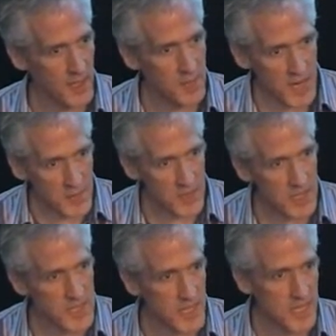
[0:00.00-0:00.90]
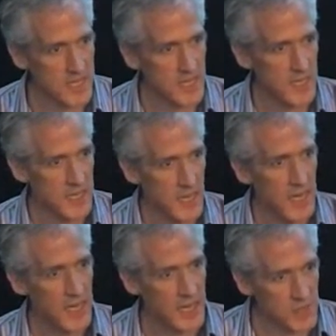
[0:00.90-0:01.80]
The best we can say is that he,
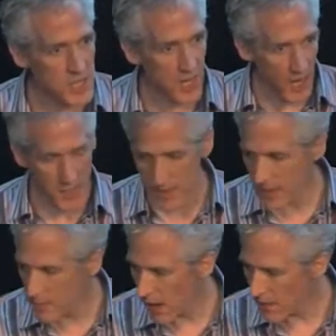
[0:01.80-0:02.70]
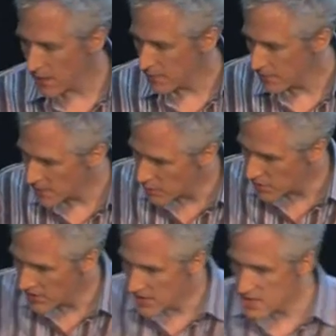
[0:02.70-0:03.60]
he was starting to think about it the
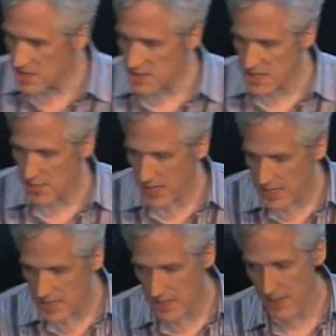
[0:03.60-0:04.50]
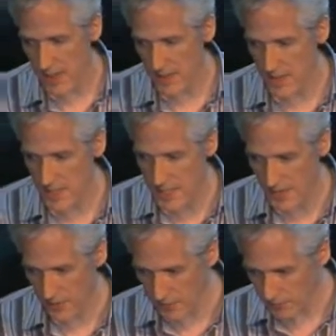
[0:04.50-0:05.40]
previous year, summer
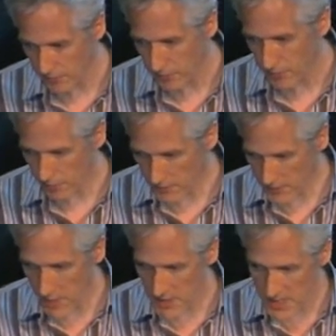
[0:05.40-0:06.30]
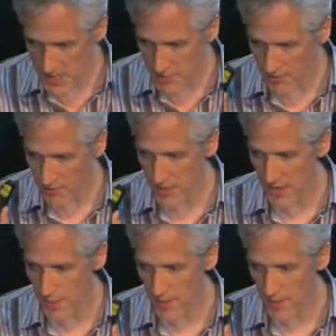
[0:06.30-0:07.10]
1837. And by the time of November